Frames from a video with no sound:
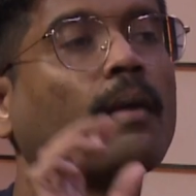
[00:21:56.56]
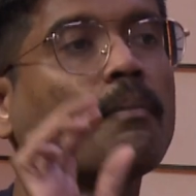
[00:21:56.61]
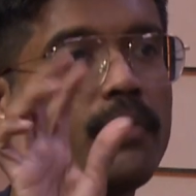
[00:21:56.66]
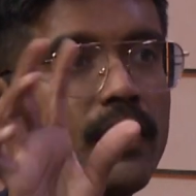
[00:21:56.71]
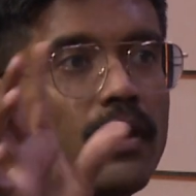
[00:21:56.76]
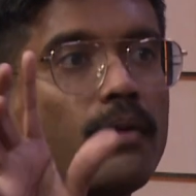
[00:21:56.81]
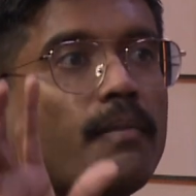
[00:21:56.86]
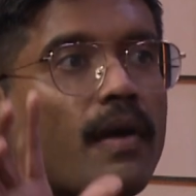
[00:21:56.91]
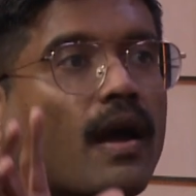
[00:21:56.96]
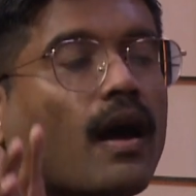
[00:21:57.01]

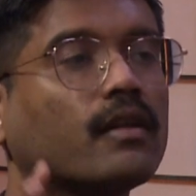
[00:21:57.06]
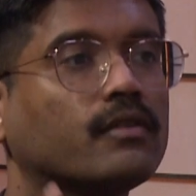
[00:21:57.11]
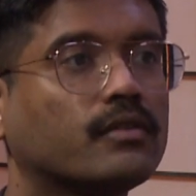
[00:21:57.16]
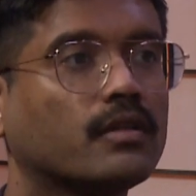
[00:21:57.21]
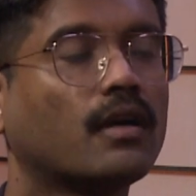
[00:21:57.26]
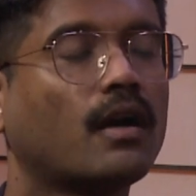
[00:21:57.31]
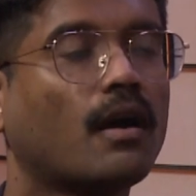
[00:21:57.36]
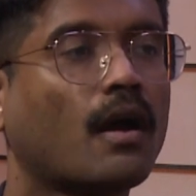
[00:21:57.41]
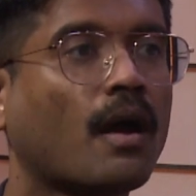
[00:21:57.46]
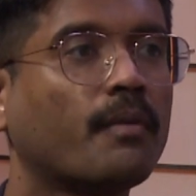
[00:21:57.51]
and about. So
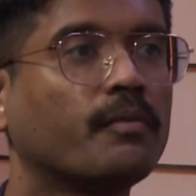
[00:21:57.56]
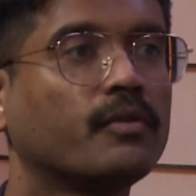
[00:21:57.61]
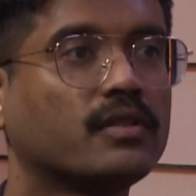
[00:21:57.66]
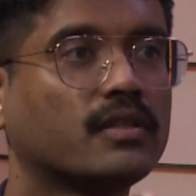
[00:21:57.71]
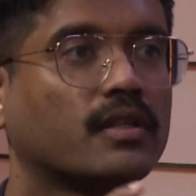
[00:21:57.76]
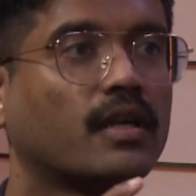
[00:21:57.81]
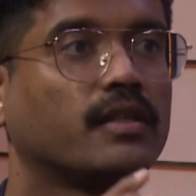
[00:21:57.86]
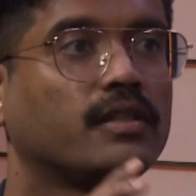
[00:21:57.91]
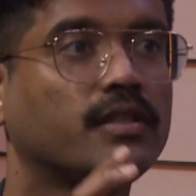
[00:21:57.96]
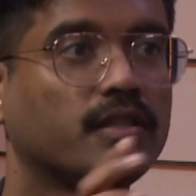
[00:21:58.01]
I would
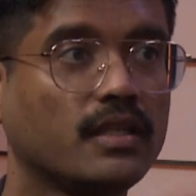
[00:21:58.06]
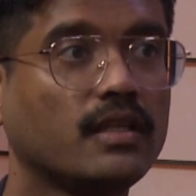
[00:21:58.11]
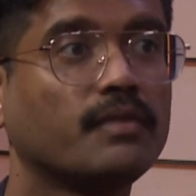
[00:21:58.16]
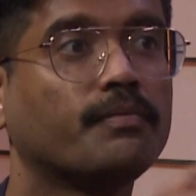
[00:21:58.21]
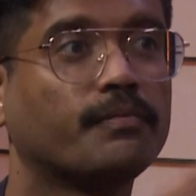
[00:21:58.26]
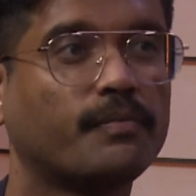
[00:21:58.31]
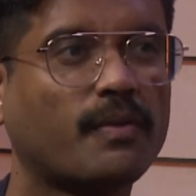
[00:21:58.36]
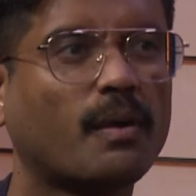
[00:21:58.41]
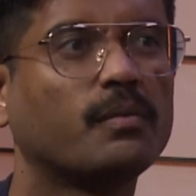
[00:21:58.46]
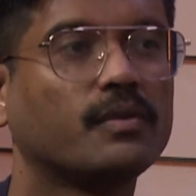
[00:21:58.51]
say she
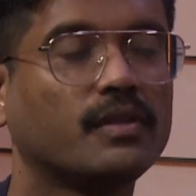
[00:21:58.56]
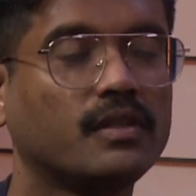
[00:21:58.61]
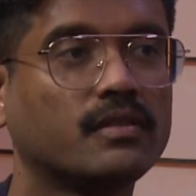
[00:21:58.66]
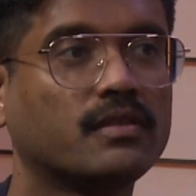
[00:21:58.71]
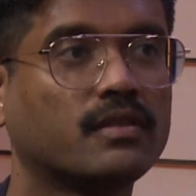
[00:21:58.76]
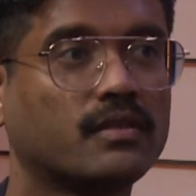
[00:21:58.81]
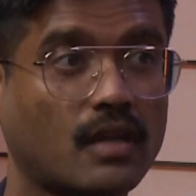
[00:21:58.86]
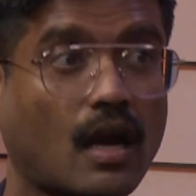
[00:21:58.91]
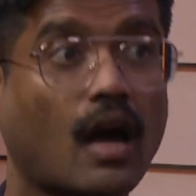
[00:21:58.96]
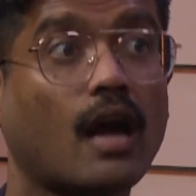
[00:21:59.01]
probably
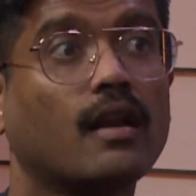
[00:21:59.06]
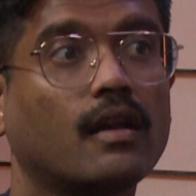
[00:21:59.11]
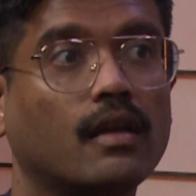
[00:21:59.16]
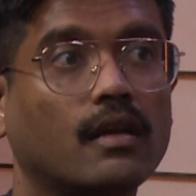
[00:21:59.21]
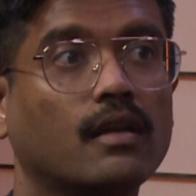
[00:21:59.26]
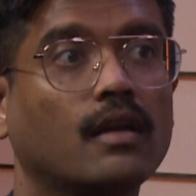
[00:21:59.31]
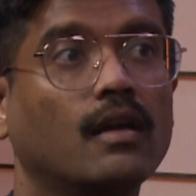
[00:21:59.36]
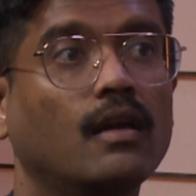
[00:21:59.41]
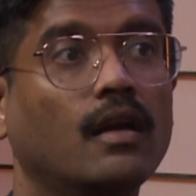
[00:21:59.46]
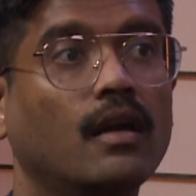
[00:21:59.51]

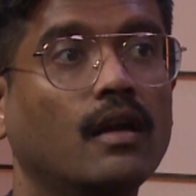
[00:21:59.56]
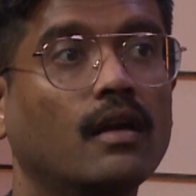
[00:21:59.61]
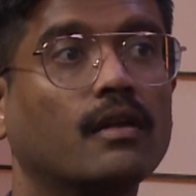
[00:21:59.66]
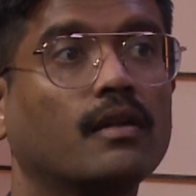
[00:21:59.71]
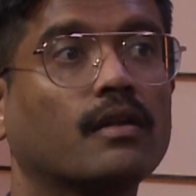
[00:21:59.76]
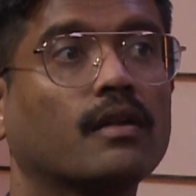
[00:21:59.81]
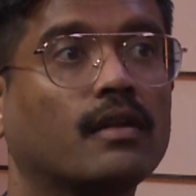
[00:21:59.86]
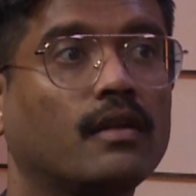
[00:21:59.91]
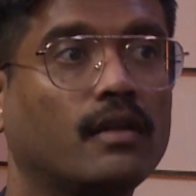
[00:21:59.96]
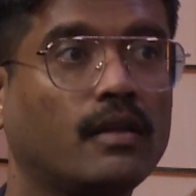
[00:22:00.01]
started
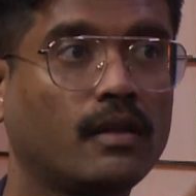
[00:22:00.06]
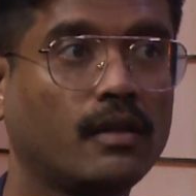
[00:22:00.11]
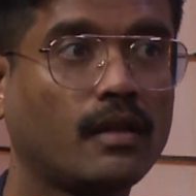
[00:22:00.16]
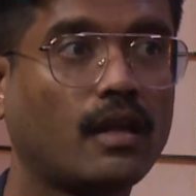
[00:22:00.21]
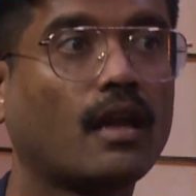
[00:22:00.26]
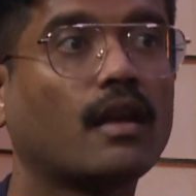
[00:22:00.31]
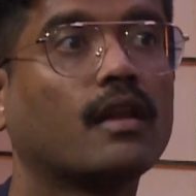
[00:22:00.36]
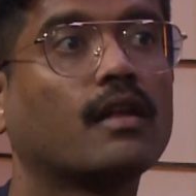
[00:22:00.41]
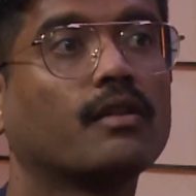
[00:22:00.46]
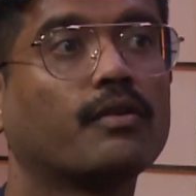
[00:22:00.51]

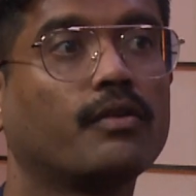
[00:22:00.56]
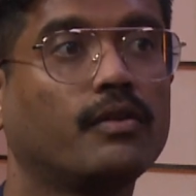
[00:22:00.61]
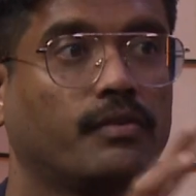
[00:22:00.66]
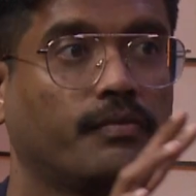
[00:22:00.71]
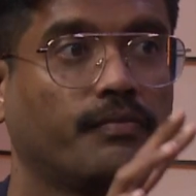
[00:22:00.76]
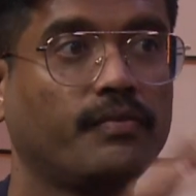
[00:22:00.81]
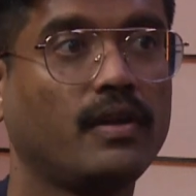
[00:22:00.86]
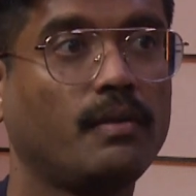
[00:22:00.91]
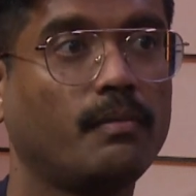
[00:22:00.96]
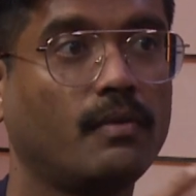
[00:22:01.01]
getting those
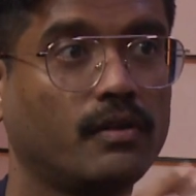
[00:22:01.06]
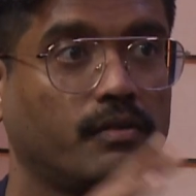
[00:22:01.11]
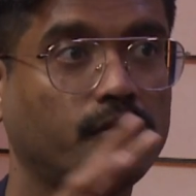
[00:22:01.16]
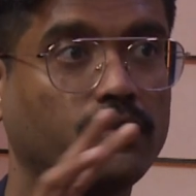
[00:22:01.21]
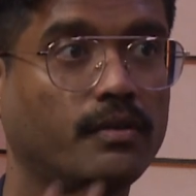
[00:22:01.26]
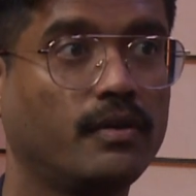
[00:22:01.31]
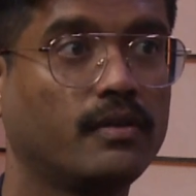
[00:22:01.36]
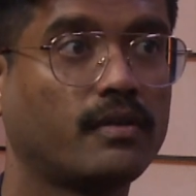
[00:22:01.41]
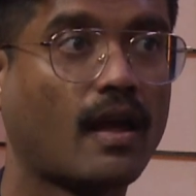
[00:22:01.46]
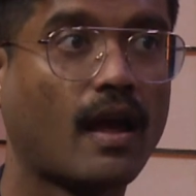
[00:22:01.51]
female
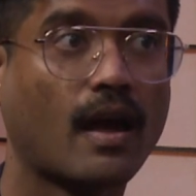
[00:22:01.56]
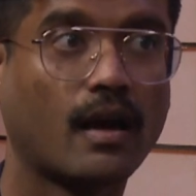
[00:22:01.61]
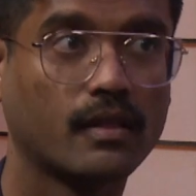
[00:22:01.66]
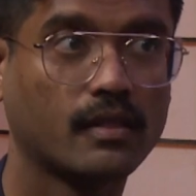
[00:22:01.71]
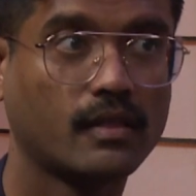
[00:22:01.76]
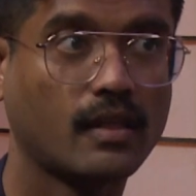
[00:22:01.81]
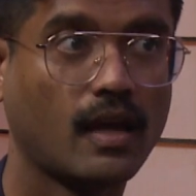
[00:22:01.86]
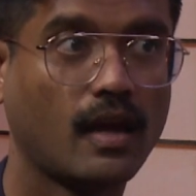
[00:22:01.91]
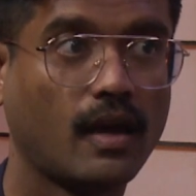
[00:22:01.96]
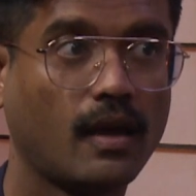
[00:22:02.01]
stories
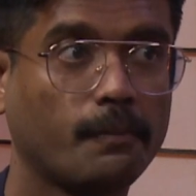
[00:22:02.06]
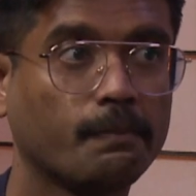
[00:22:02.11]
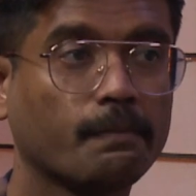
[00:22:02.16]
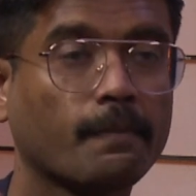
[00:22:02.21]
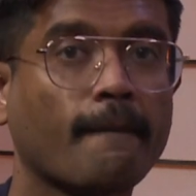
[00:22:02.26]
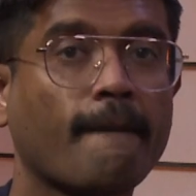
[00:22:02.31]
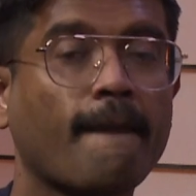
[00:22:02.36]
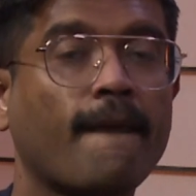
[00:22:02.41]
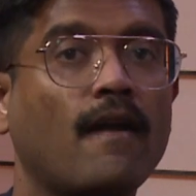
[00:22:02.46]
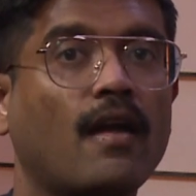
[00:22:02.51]
out there.
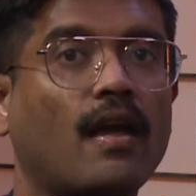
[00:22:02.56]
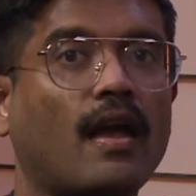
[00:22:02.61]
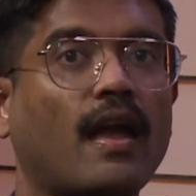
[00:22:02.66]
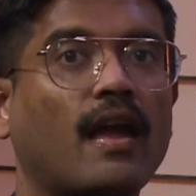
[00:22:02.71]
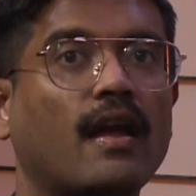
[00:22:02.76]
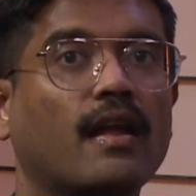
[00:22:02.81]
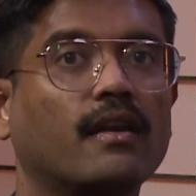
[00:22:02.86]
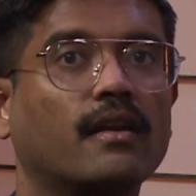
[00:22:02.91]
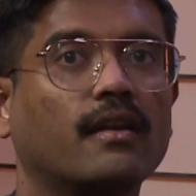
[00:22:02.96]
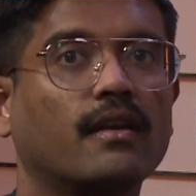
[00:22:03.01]

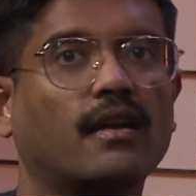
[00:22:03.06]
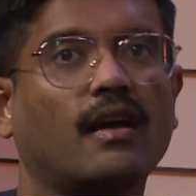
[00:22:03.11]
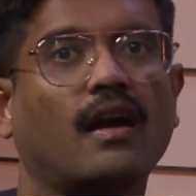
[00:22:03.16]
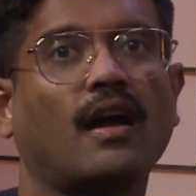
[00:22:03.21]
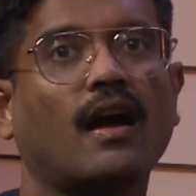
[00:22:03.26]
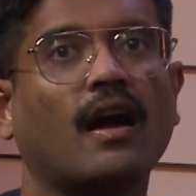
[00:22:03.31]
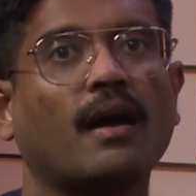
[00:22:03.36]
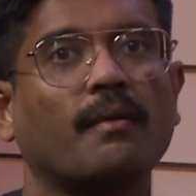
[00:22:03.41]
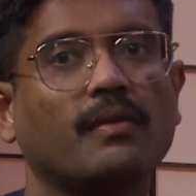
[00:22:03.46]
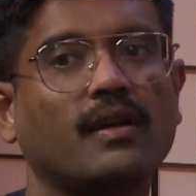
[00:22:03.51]
And
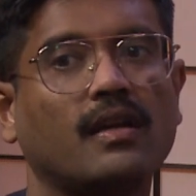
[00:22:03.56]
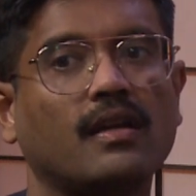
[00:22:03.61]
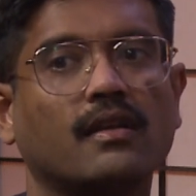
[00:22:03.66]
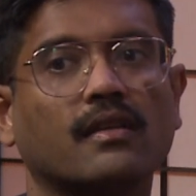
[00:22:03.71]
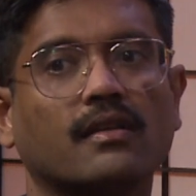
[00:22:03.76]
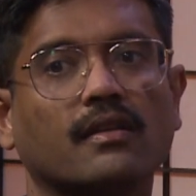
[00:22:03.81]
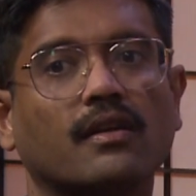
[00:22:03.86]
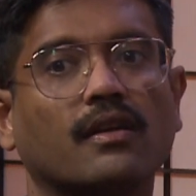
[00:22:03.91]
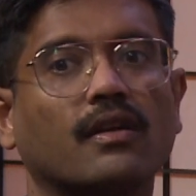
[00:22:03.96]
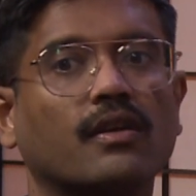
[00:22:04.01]
I
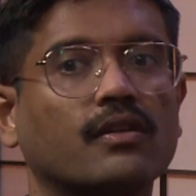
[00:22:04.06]
mean,